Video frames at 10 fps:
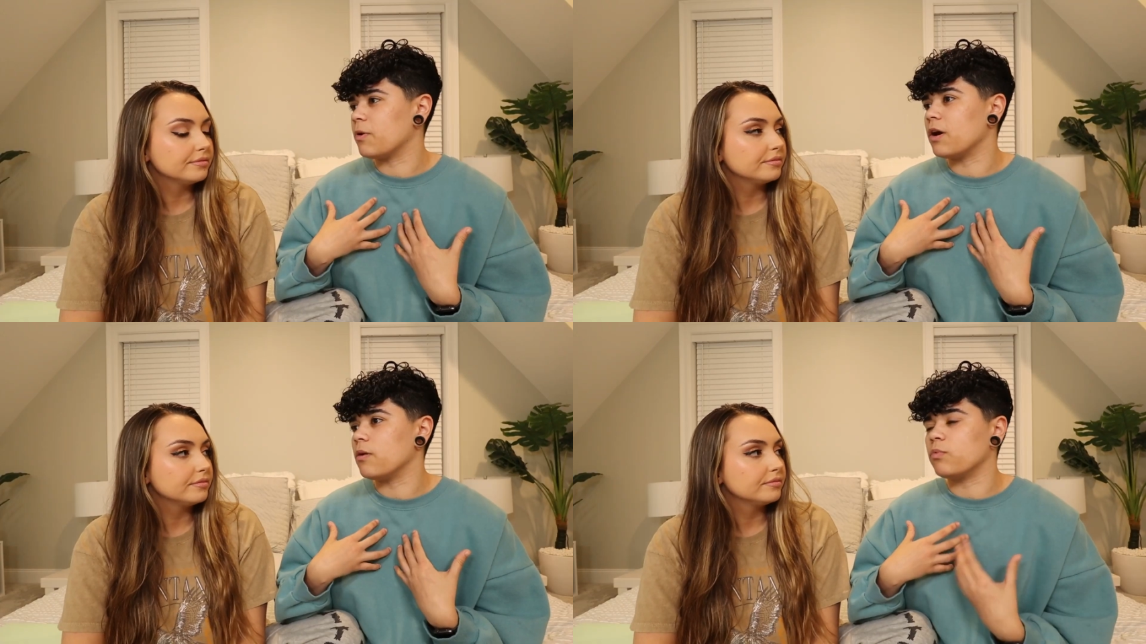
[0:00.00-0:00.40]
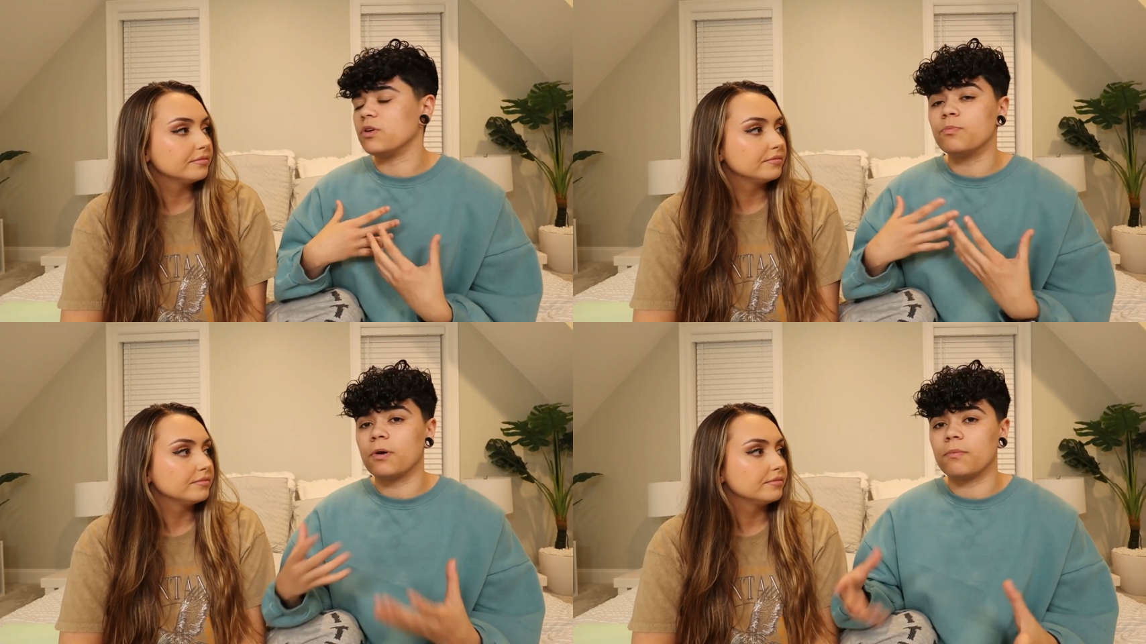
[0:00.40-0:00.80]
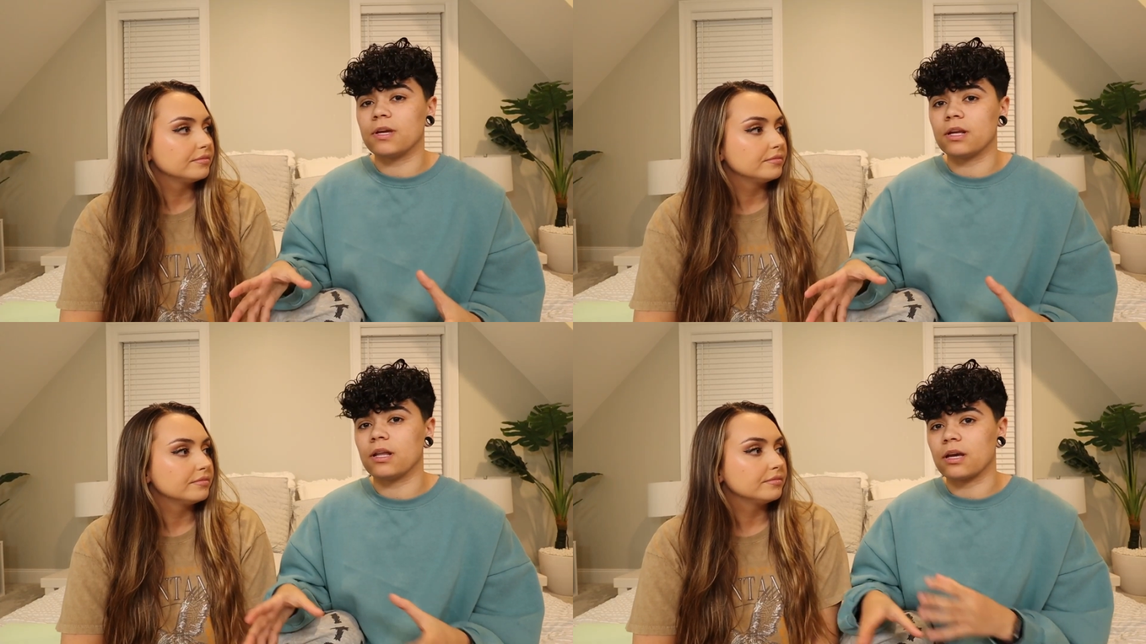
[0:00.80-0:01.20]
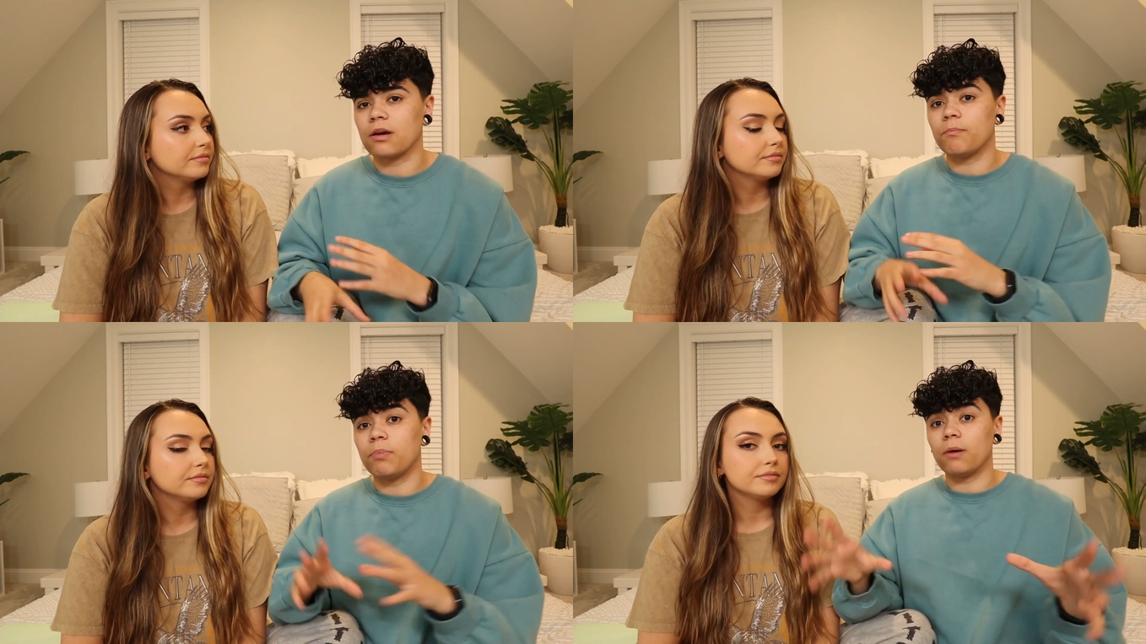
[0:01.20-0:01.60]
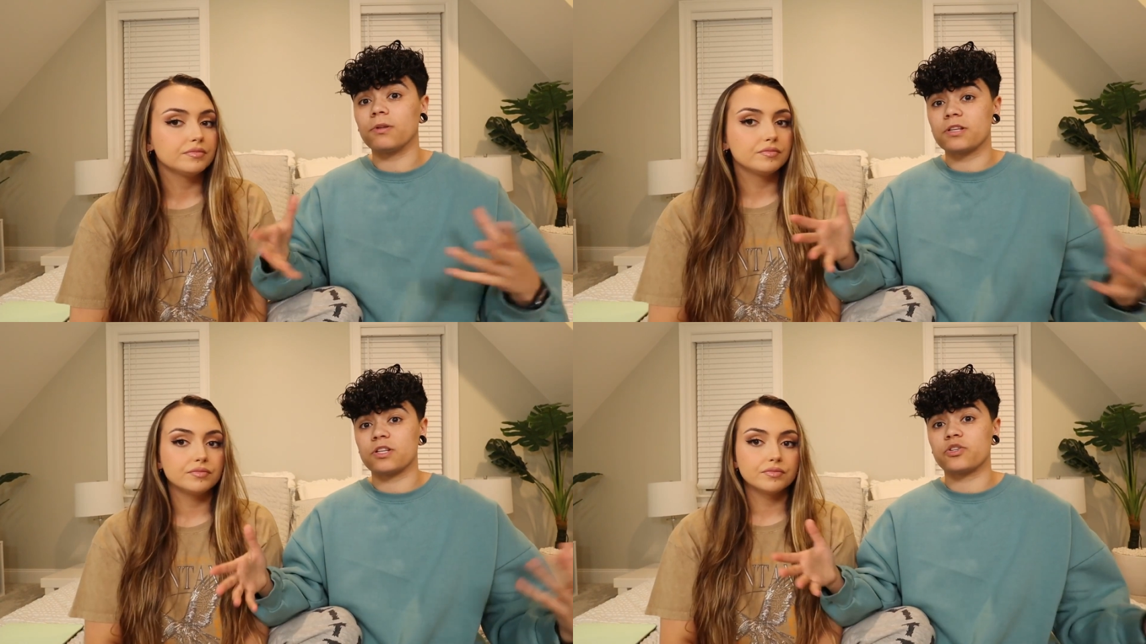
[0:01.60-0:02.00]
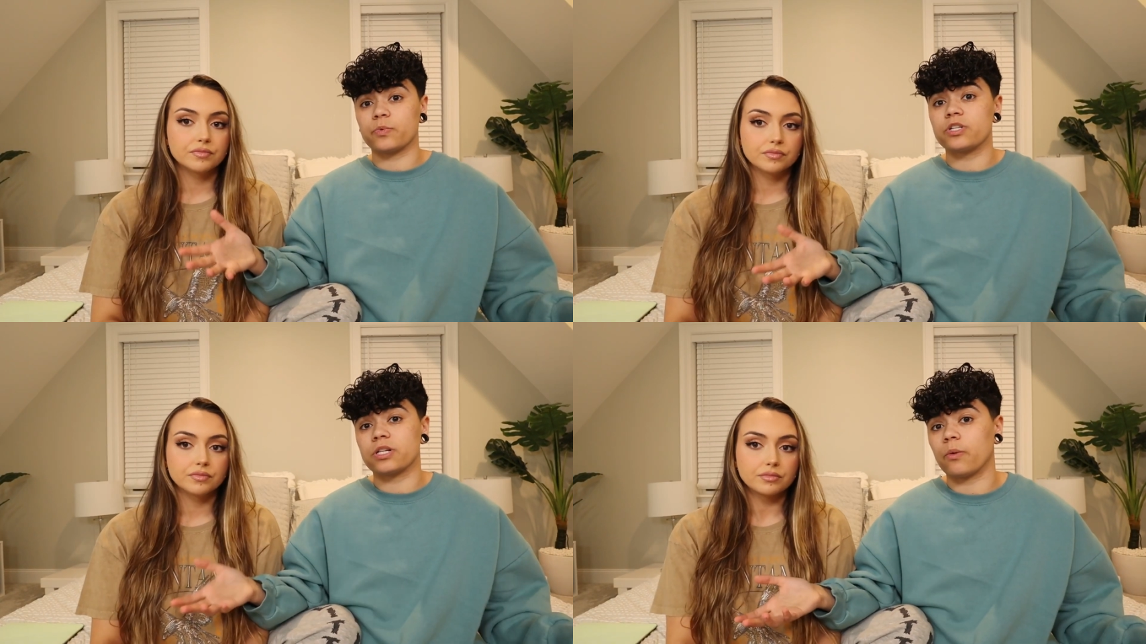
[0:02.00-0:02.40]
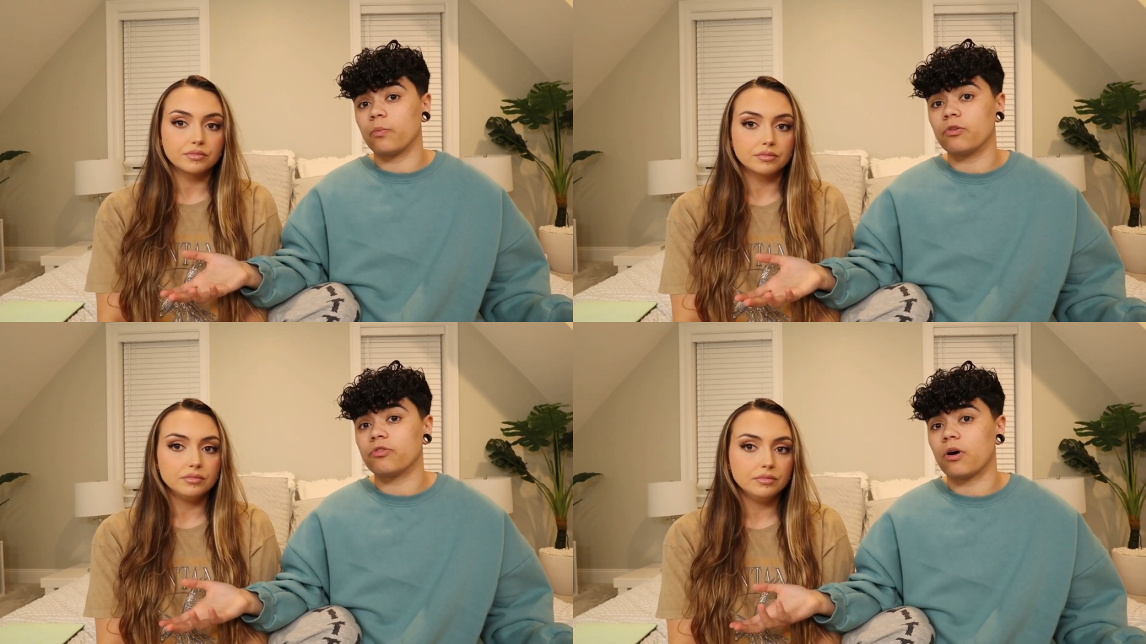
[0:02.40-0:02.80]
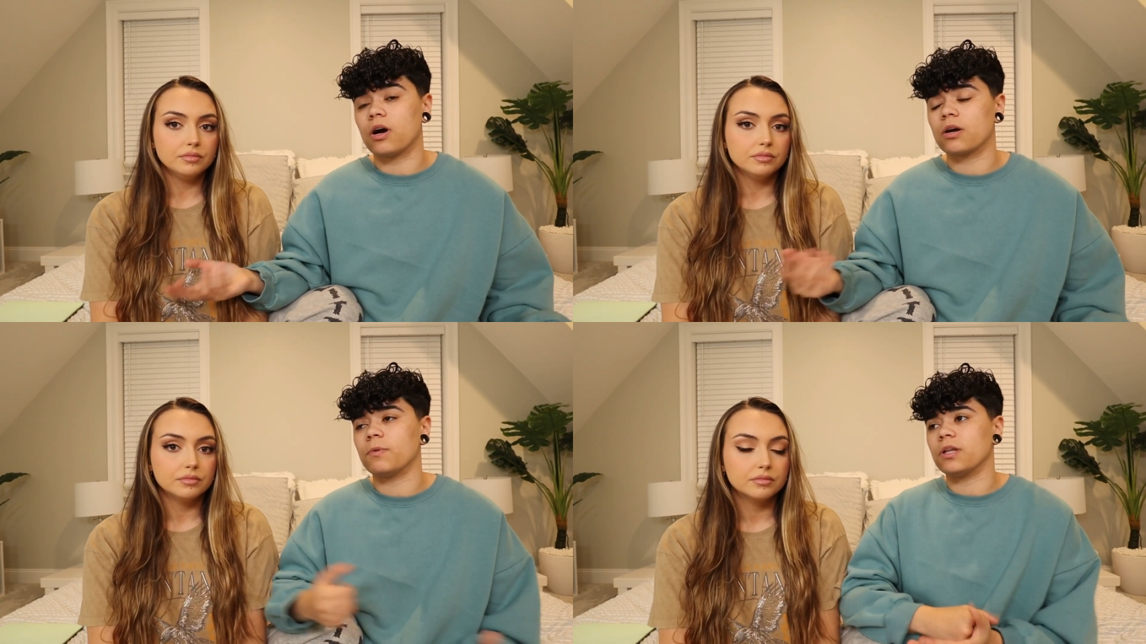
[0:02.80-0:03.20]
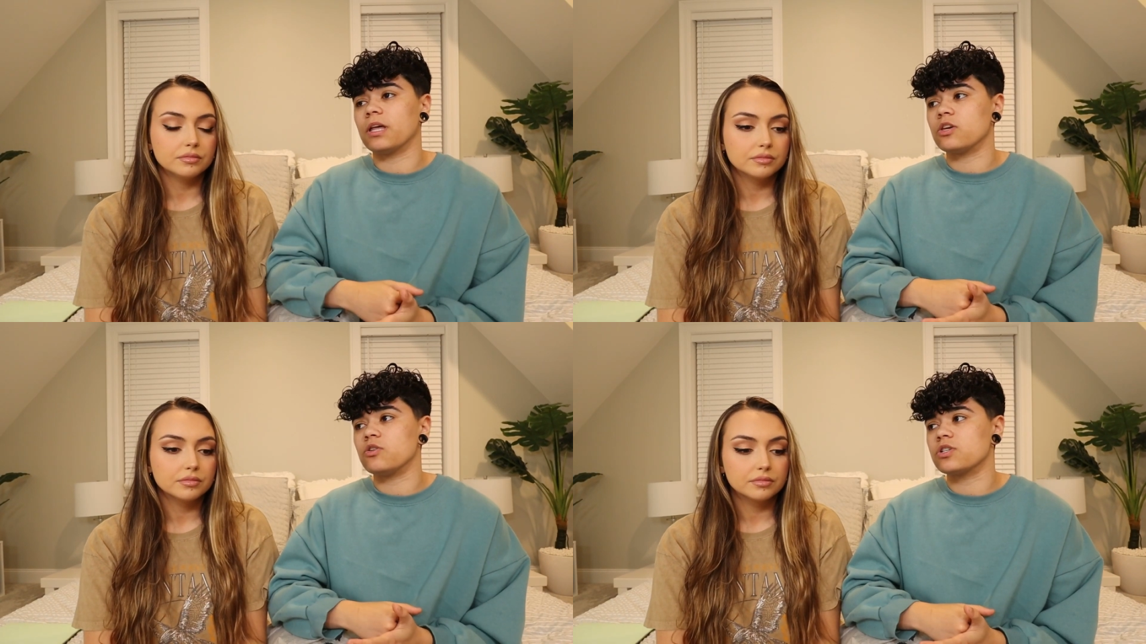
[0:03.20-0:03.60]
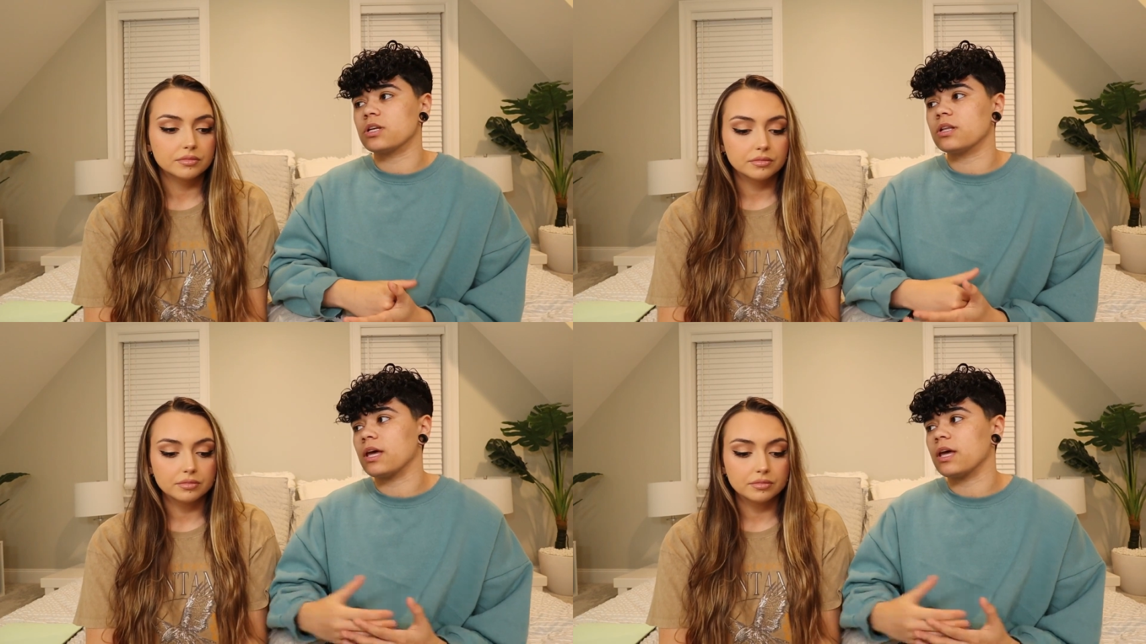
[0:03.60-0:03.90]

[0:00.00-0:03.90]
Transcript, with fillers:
Speaker 1: But when you put me in like a public situation, I will talk, but like usually